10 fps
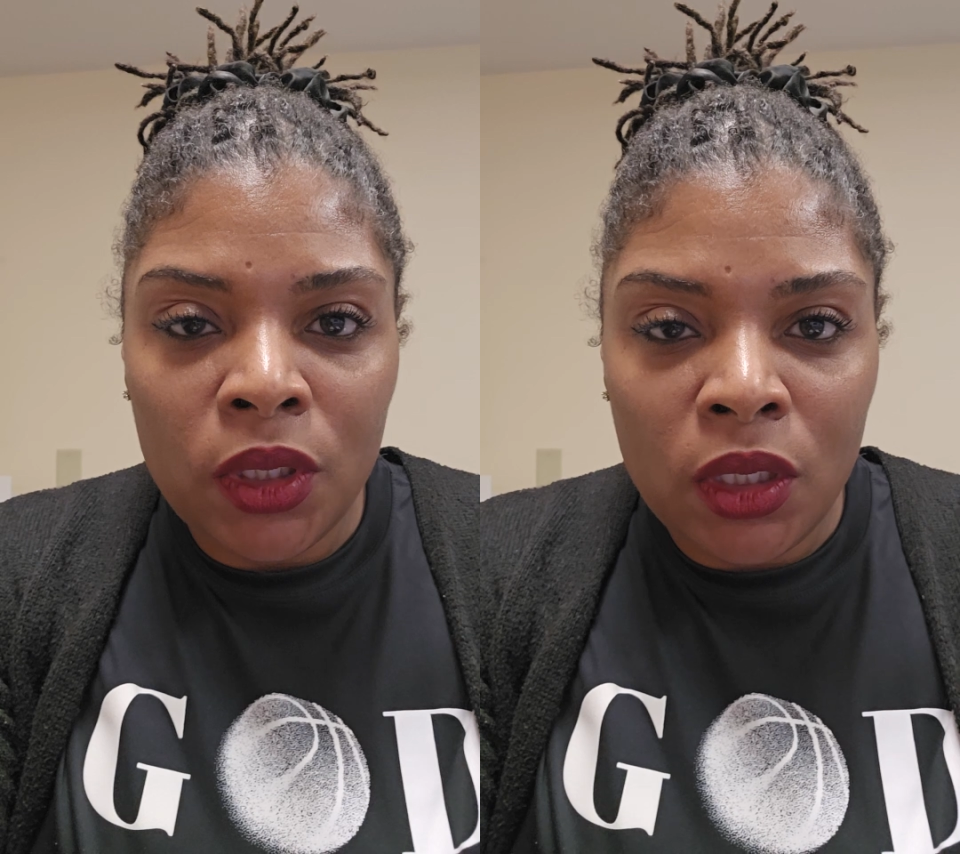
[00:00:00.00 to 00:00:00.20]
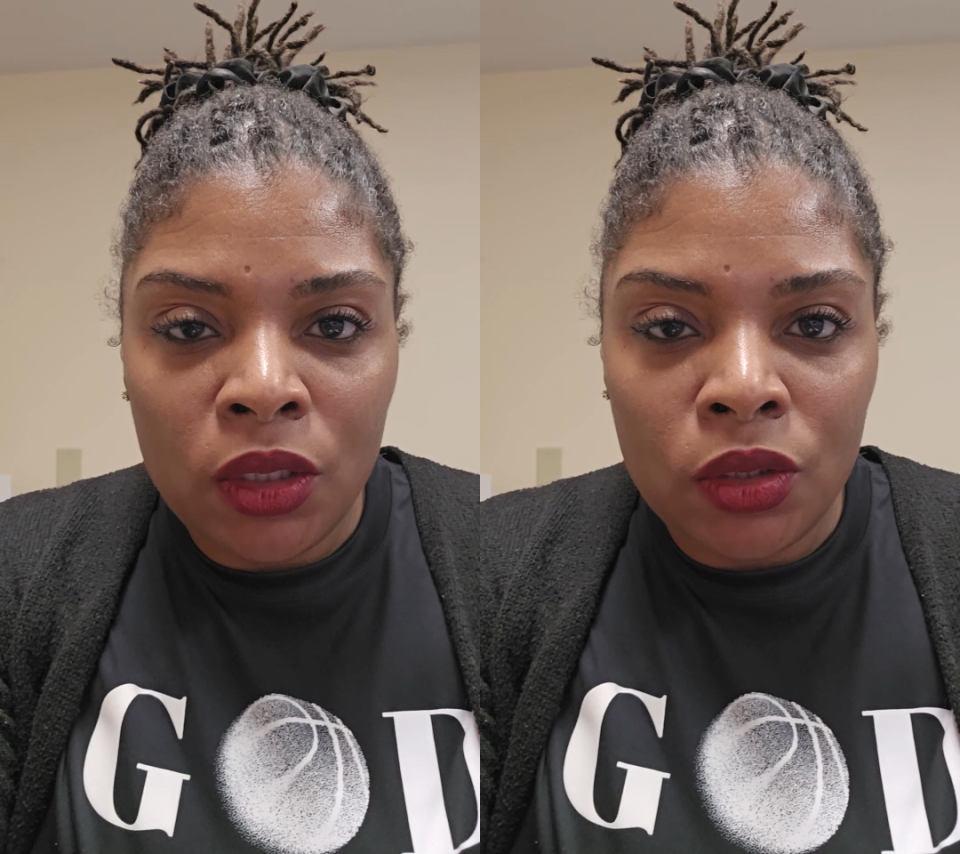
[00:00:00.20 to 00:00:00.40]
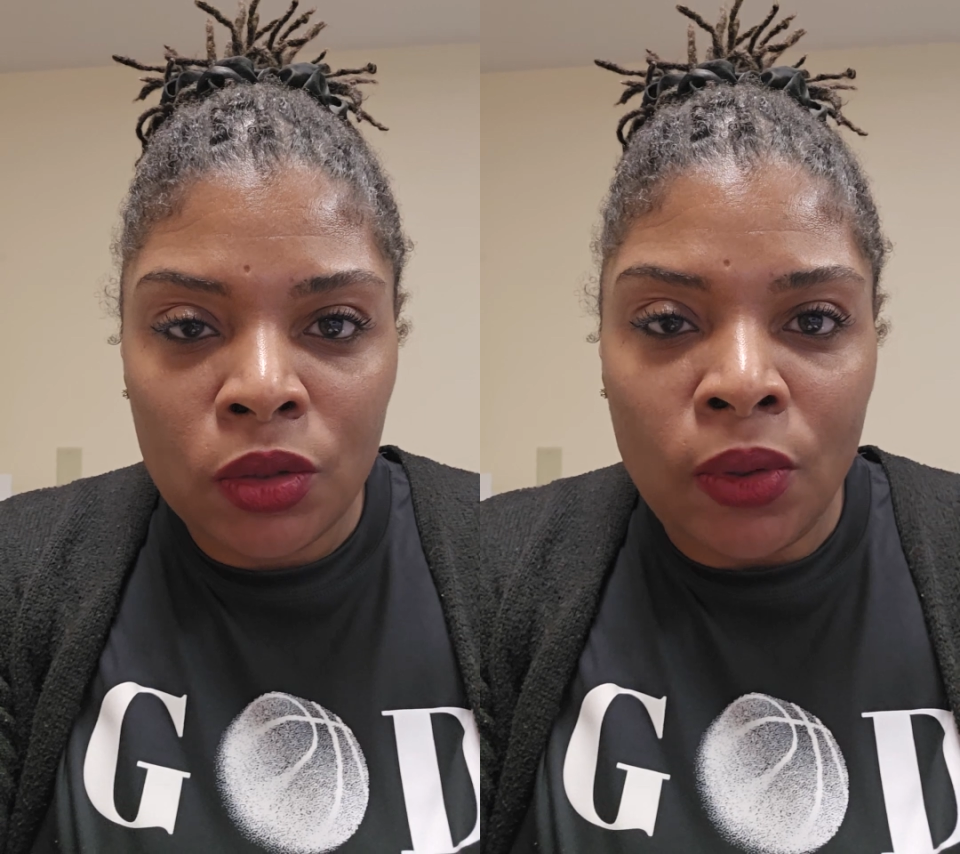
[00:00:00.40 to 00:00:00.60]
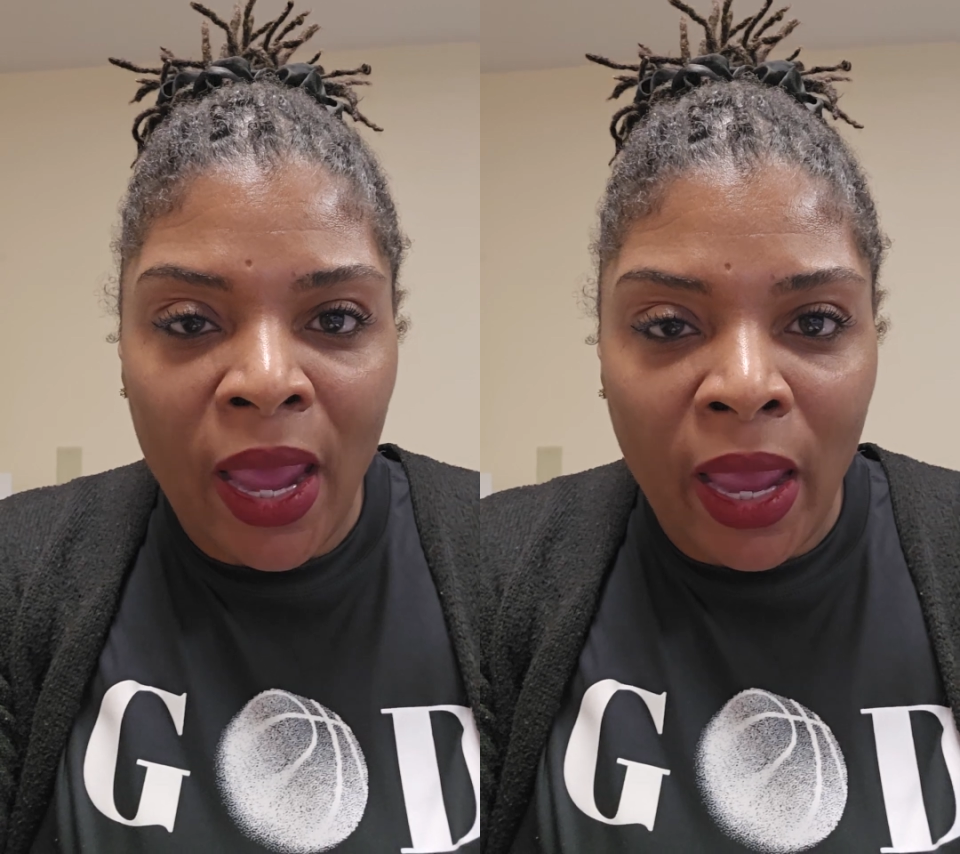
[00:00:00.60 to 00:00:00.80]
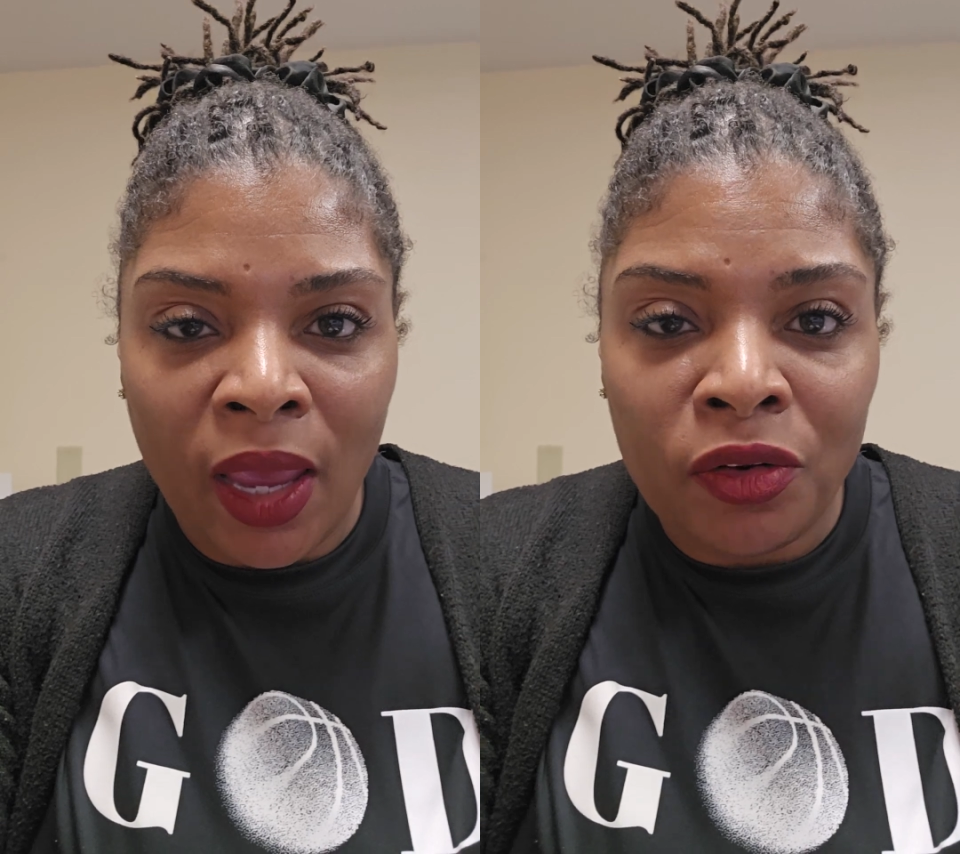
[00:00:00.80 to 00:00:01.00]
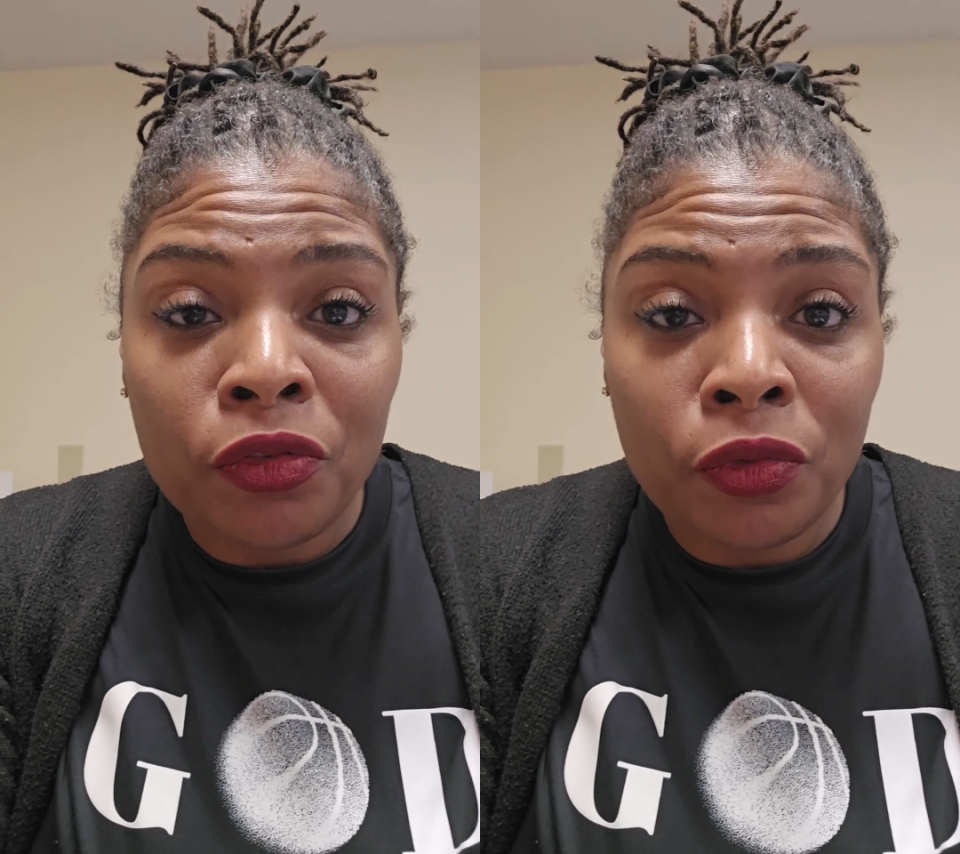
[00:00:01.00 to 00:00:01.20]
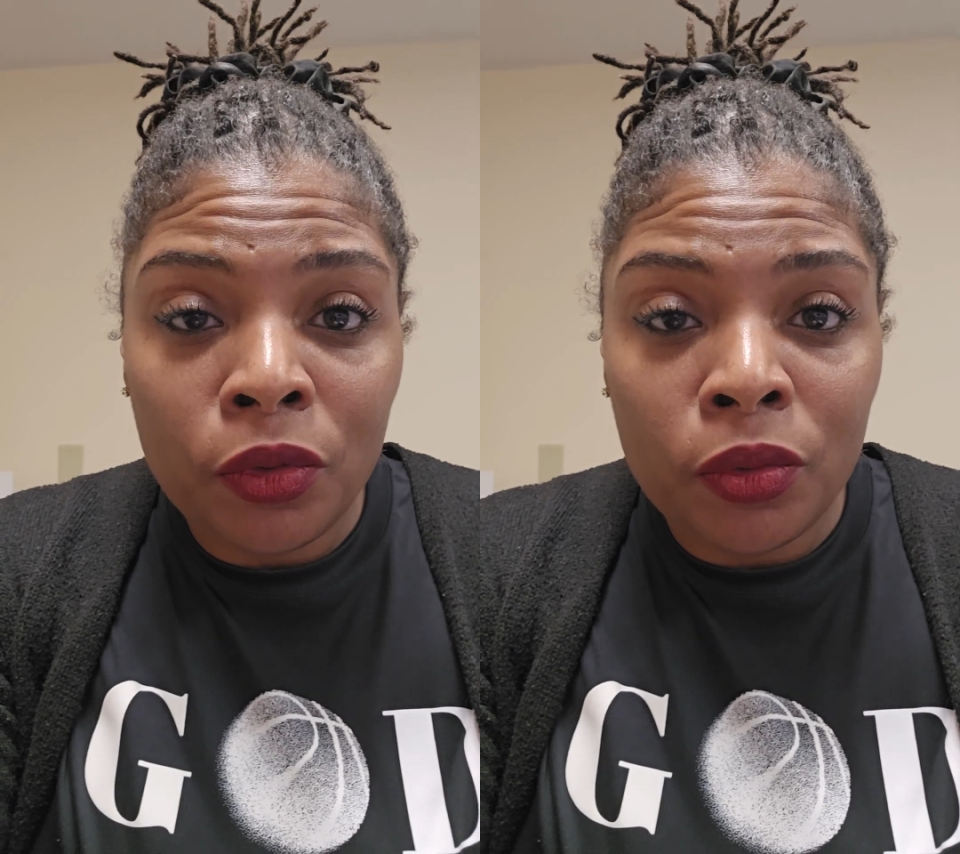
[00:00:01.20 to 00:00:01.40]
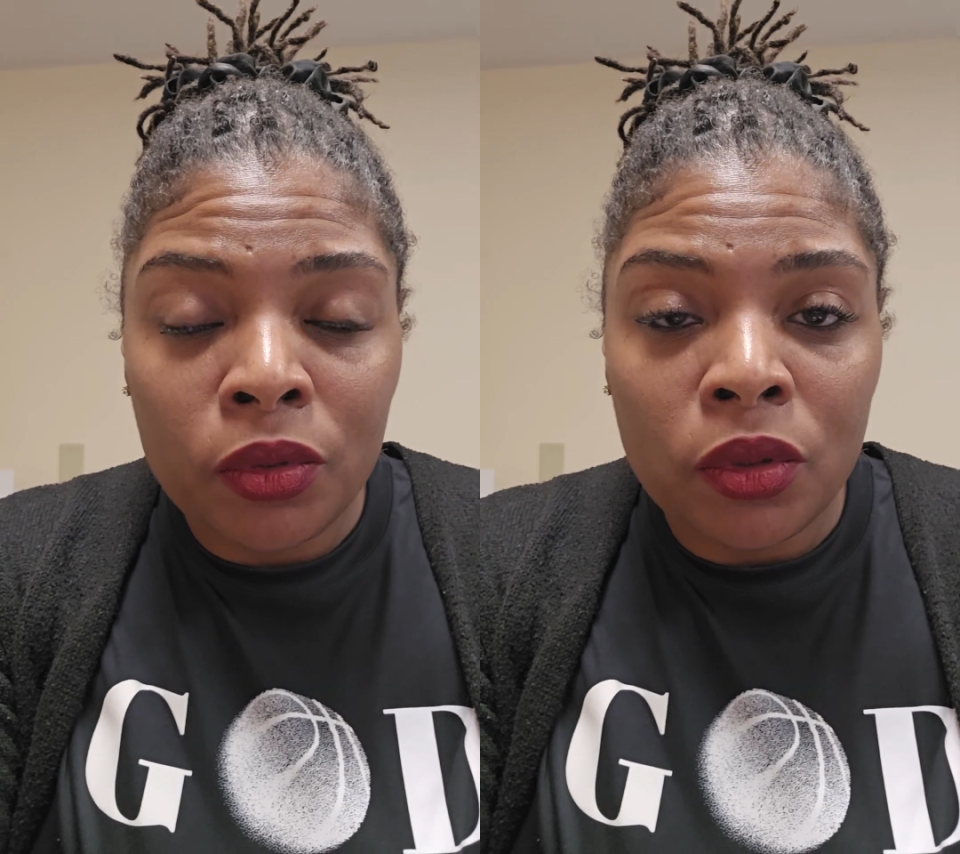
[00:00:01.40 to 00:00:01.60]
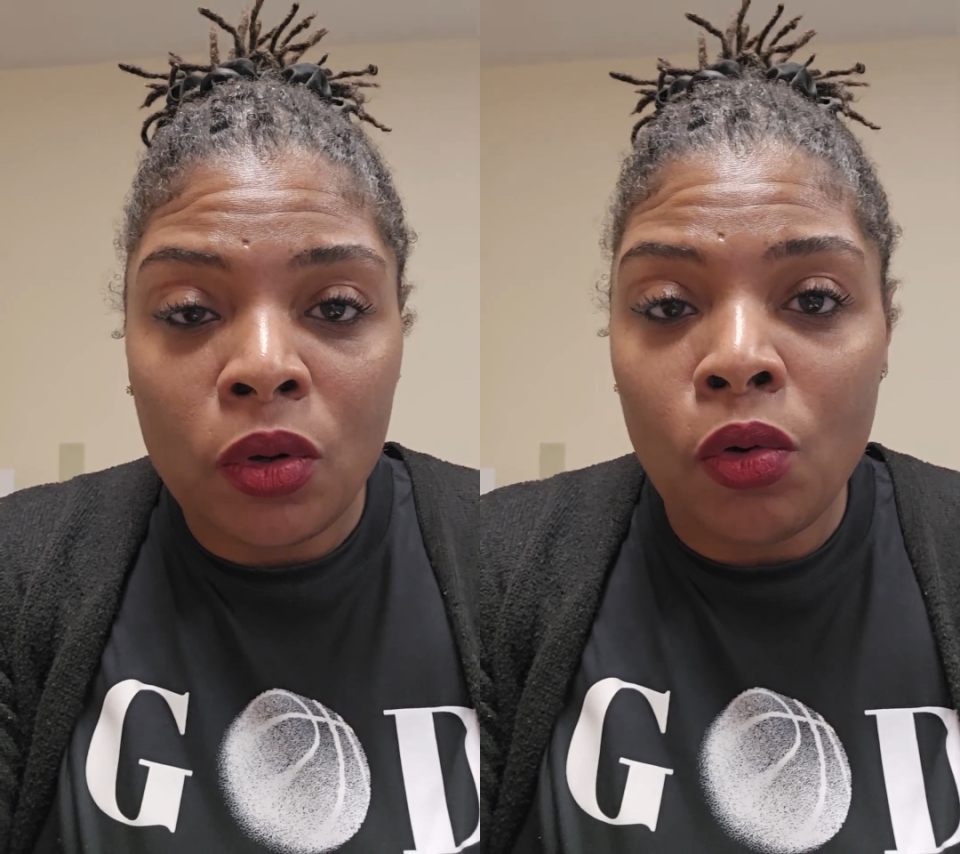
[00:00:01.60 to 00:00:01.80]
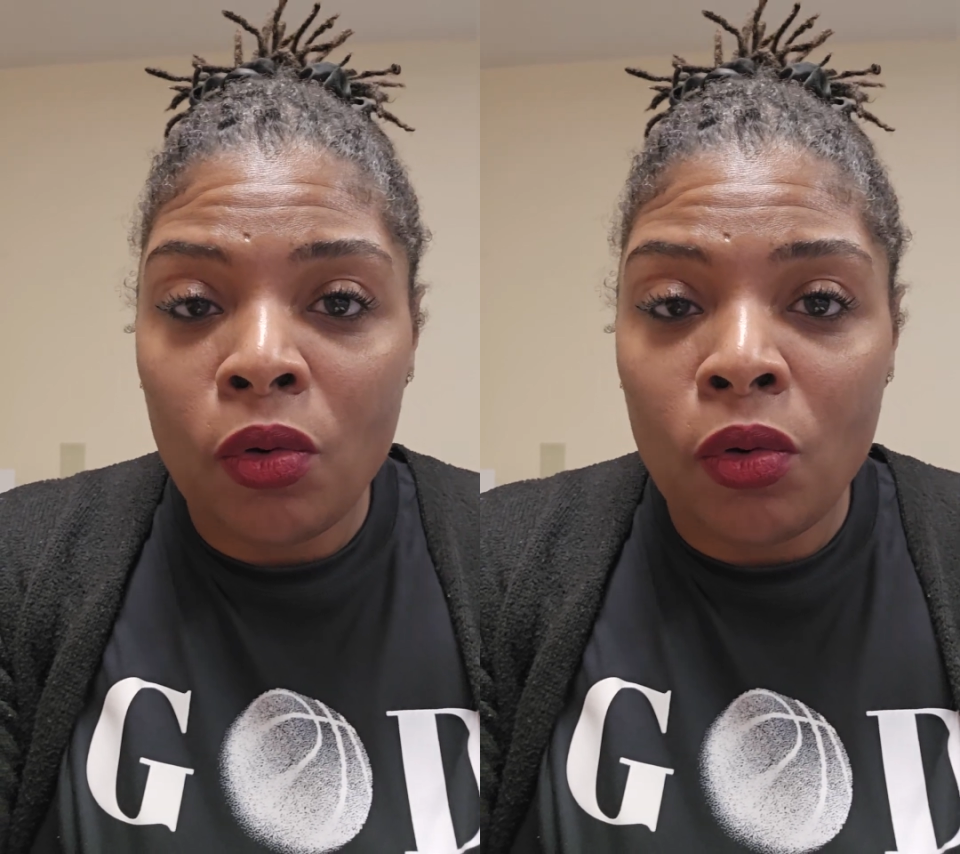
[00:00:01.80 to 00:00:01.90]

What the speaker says: need to add fruit